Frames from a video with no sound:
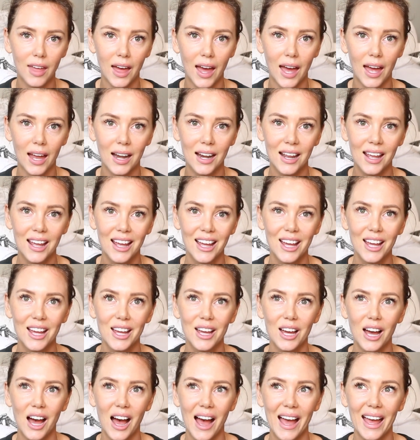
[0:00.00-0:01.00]
that
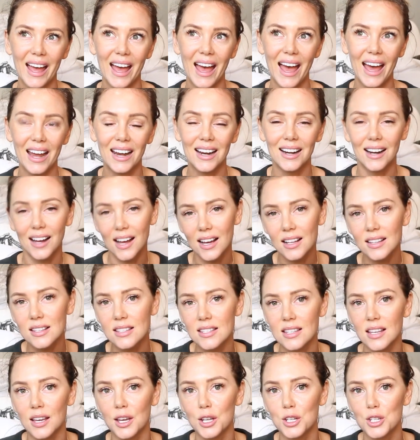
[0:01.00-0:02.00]
I had an
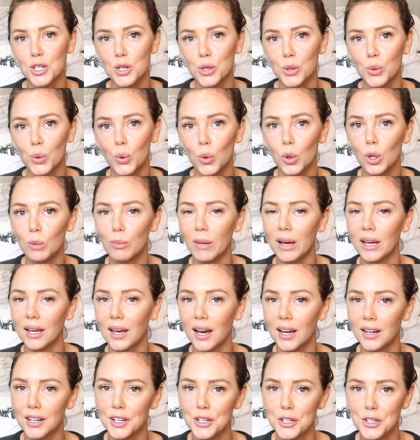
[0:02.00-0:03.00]
answer to all of my
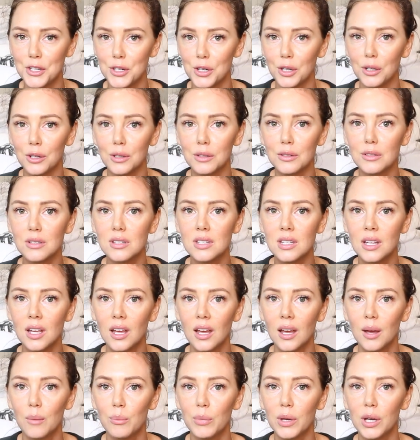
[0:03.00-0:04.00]
gut issues,
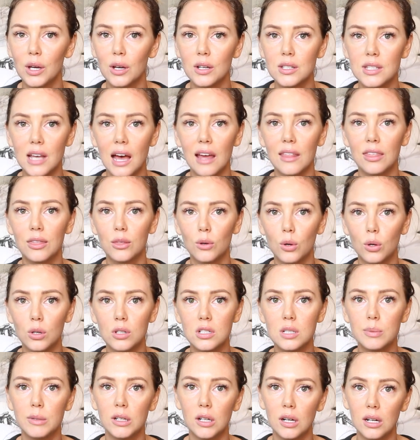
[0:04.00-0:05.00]
because I
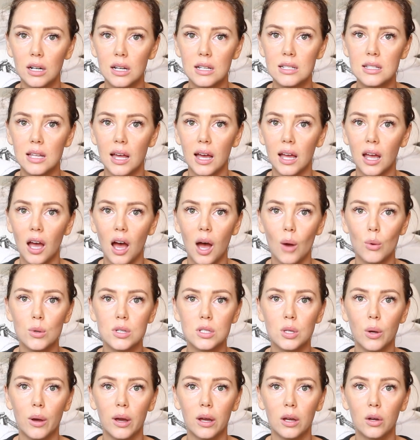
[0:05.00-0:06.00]
thought, to be honest, like I
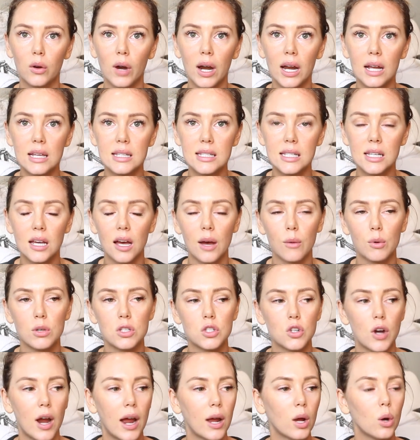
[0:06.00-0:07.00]
was going crazy, I
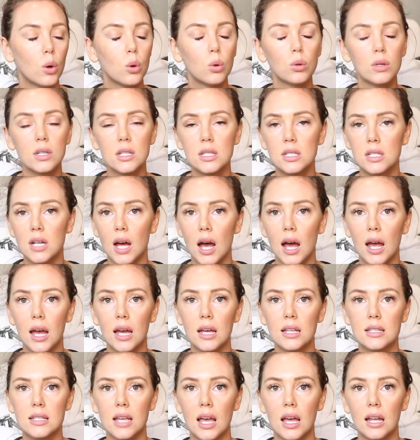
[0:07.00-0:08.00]
was trying all these
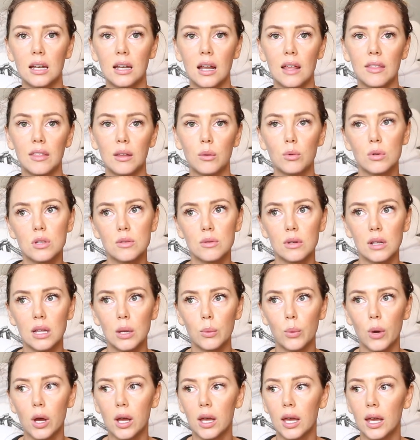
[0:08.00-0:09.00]
diets and nothing was really
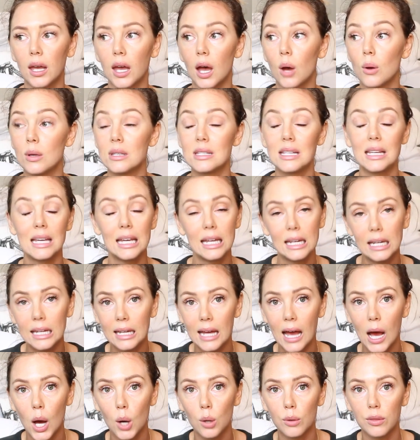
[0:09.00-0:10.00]
working. I was eating
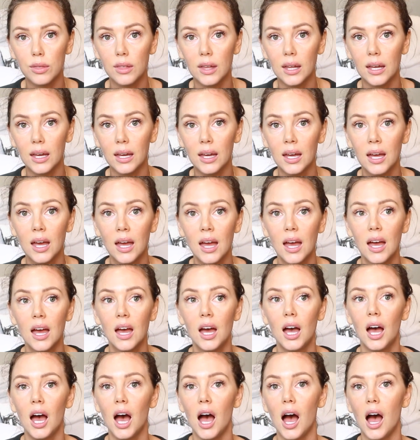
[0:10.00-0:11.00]
healthy
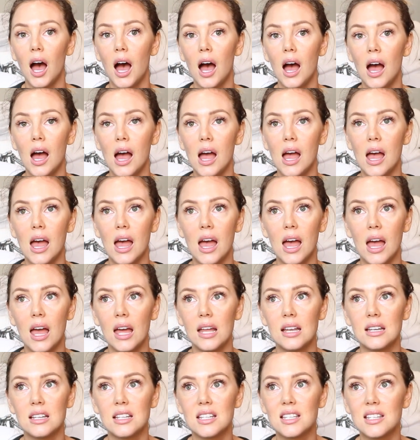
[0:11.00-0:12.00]

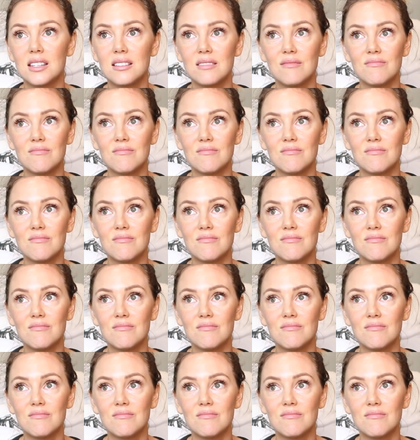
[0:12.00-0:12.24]
and